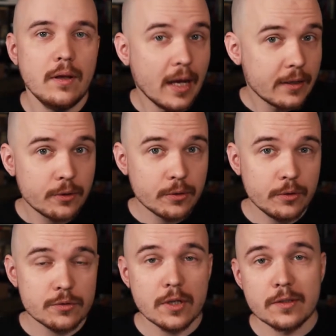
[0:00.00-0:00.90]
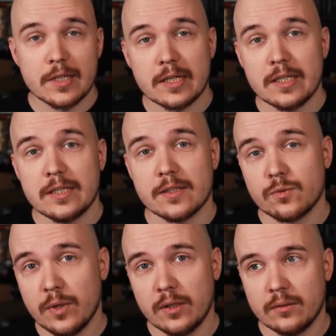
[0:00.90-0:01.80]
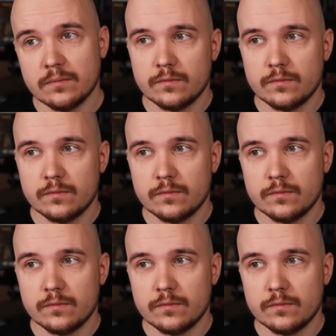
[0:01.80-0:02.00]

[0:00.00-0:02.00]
And you can use other techniques as well.